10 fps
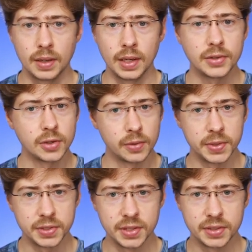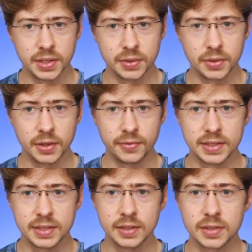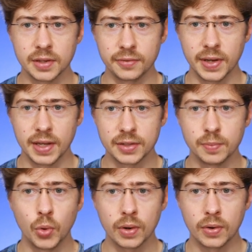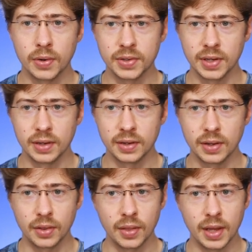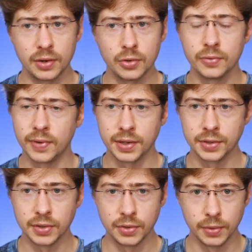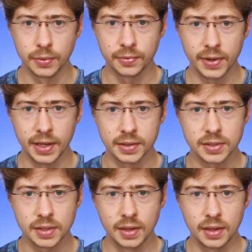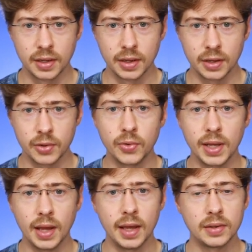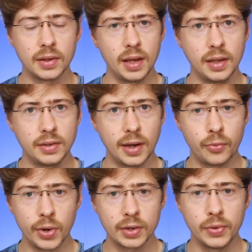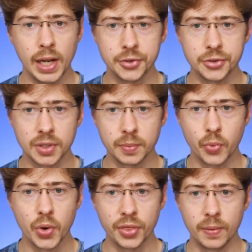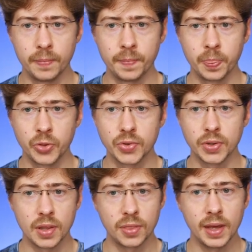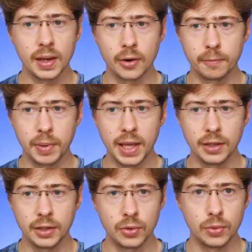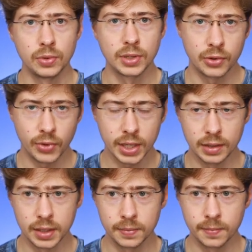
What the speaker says: It's always easier to give existing fans more content than to find new fans. Create a direct relationship with them so that they are paying you directly.